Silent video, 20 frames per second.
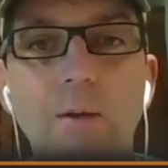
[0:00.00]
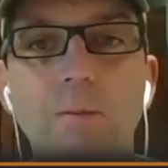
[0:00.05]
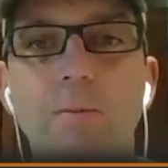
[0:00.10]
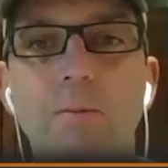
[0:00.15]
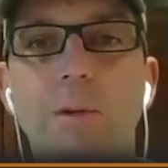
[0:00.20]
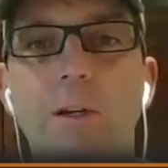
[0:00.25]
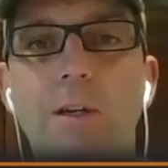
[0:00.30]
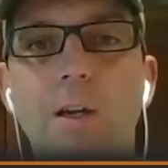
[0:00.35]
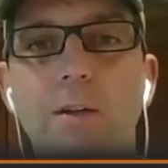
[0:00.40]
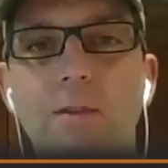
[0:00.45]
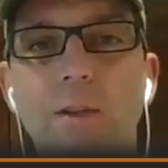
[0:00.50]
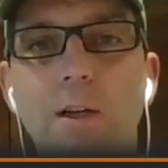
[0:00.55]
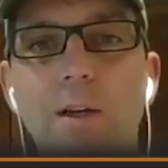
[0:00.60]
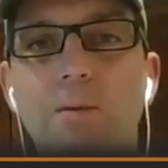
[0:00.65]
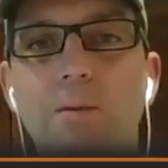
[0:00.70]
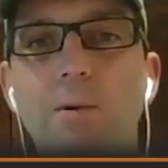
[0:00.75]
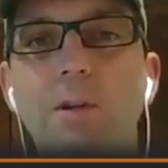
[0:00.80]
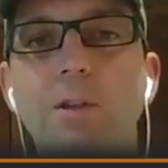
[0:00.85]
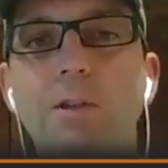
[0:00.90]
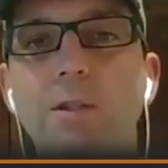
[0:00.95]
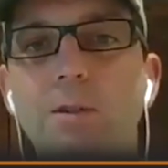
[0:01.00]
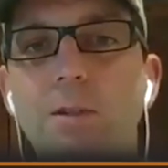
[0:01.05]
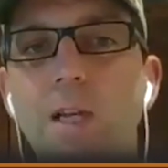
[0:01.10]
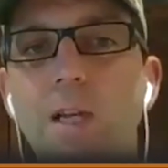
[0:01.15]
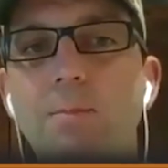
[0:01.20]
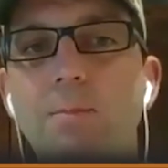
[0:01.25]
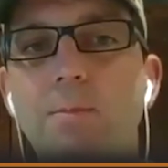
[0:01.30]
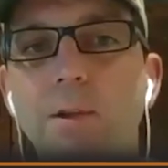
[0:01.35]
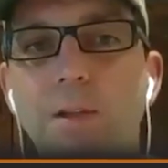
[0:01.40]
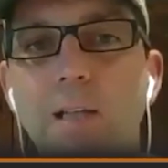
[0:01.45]
Because they don't want you
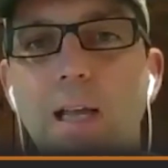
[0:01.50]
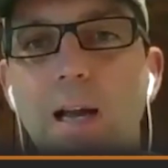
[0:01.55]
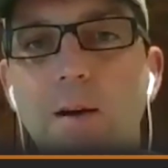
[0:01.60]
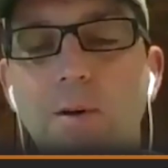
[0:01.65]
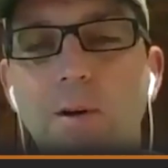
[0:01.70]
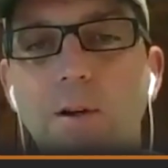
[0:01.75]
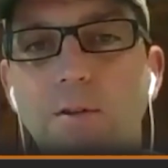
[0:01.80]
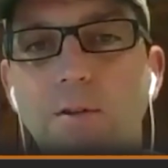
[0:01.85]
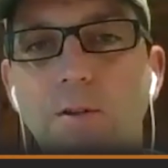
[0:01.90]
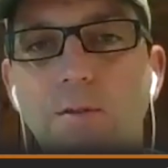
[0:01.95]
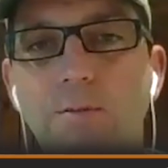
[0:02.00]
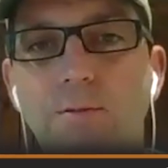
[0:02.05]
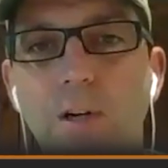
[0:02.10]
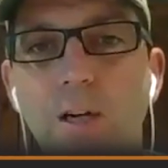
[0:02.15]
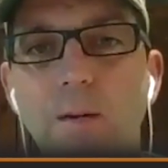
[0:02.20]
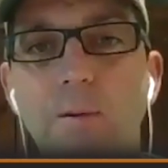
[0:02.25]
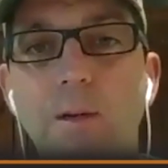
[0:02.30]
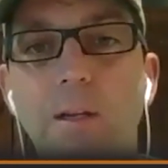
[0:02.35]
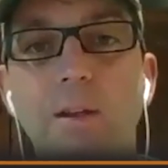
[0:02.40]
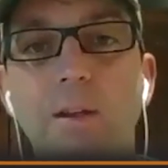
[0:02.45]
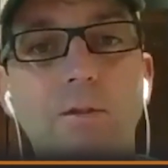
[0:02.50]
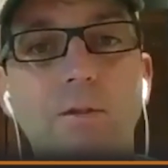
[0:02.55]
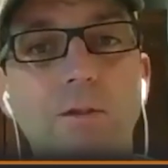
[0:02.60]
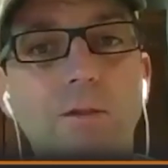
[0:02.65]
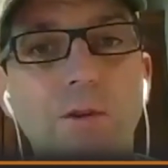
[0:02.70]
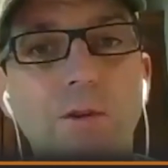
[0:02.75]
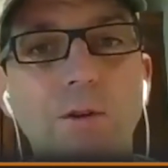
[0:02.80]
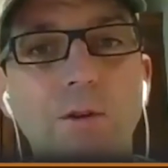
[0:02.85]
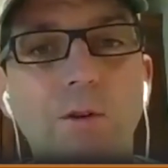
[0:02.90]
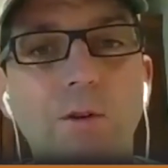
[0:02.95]
keeping that one as a freebie. This is
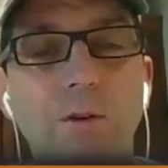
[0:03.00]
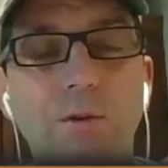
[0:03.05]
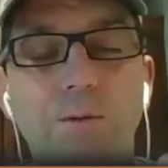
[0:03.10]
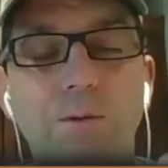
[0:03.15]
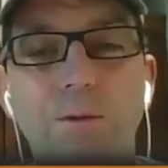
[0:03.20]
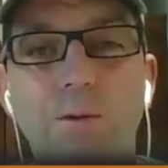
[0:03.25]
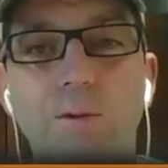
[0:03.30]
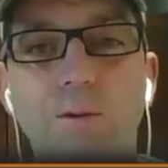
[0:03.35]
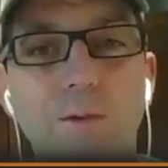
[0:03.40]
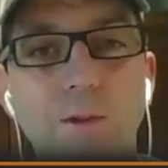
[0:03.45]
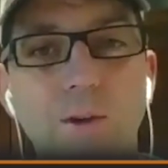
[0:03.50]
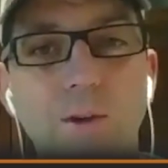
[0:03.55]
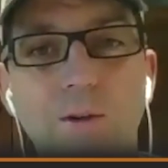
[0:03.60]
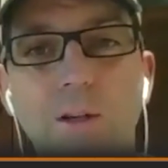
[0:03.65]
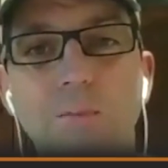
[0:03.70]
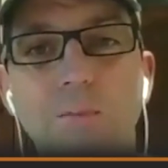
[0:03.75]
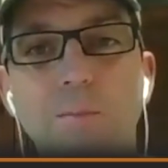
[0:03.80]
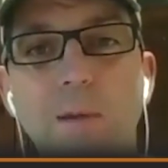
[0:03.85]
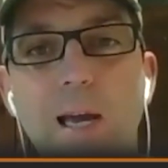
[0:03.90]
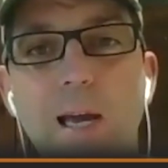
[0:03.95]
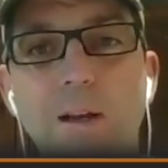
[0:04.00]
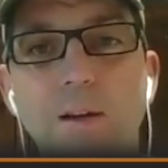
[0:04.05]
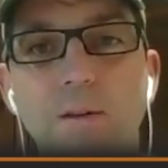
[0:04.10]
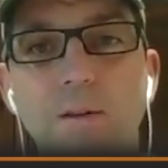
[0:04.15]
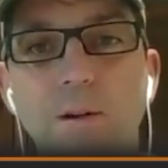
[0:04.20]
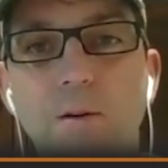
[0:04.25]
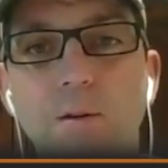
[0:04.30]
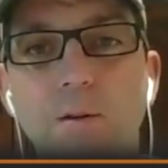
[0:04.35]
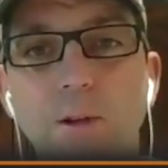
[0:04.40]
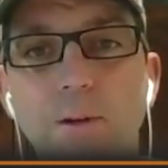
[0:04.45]
Google's rules. Don't get mad at
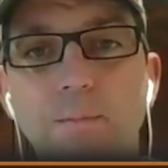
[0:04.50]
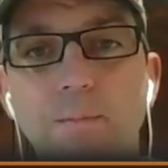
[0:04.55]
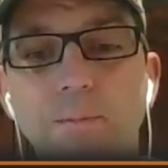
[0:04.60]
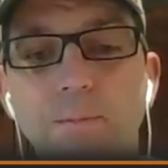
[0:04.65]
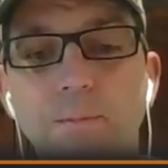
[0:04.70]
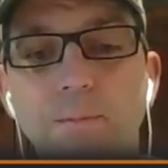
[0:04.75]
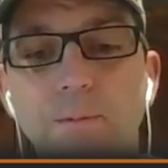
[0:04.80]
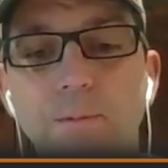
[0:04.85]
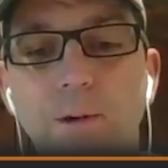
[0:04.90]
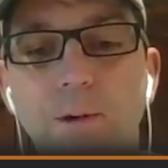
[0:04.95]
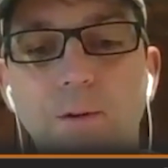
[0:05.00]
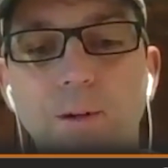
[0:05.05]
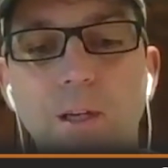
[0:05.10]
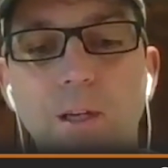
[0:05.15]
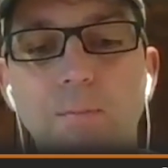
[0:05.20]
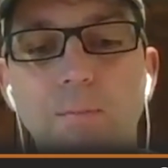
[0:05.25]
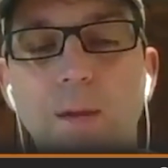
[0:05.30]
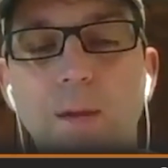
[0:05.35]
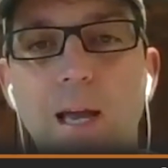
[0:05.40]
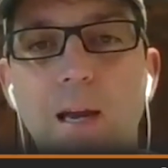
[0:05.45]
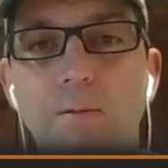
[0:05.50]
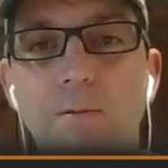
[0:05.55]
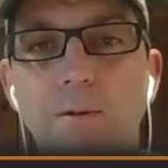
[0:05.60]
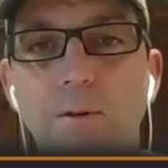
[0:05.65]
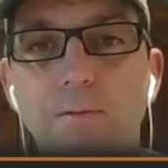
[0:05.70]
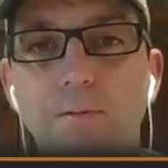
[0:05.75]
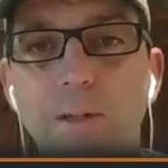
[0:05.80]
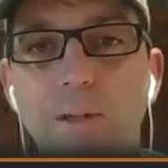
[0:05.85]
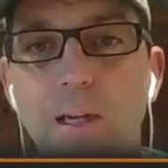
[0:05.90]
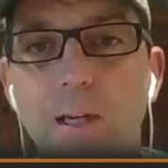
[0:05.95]
Nolan. Don't get mad at
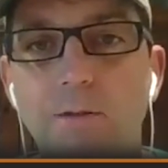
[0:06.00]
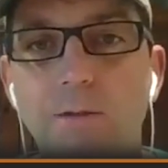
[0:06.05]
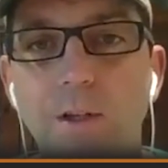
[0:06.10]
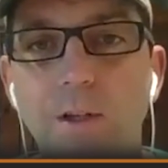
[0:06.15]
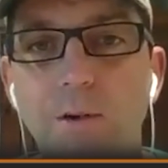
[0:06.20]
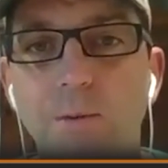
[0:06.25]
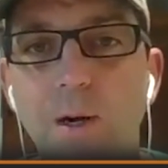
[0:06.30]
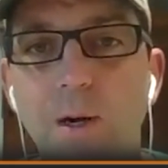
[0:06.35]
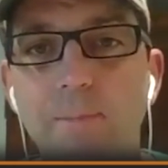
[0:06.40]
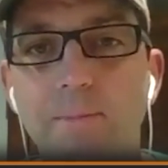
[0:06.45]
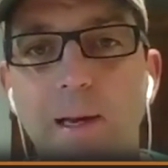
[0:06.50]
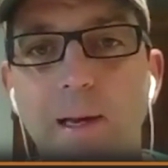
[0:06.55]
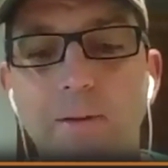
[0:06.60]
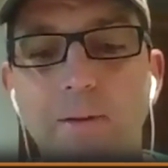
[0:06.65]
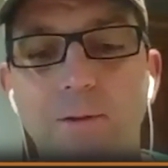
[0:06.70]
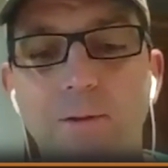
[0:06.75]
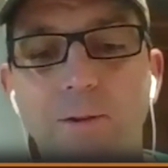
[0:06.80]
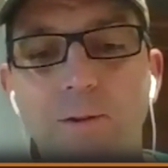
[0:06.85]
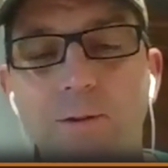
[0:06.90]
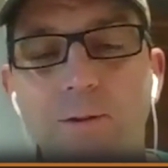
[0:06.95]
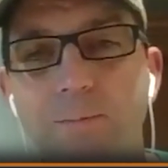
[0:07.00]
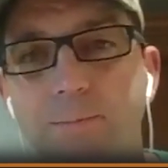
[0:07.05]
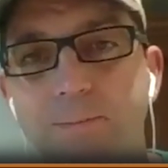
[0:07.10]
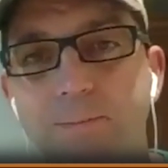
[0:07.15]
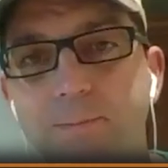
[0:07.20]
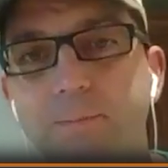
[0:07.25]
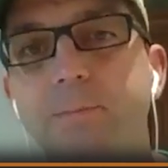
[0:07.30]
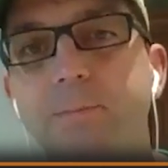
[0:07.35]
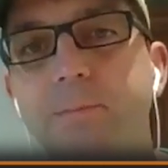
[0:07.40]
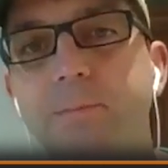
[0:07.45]
Roofing SEO
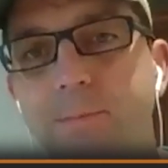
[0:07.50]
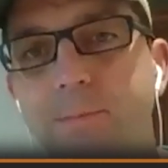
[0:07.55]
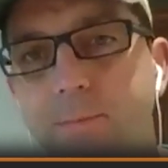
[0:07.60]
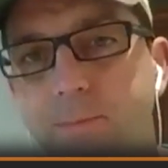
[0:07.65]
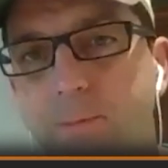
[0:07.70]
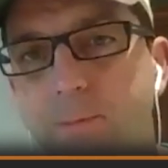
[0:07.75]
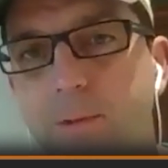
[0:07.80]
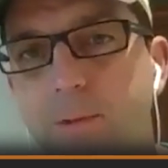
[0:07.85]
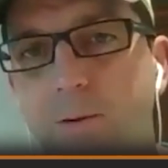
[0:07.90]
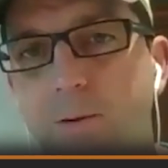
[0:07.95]
Webmasters.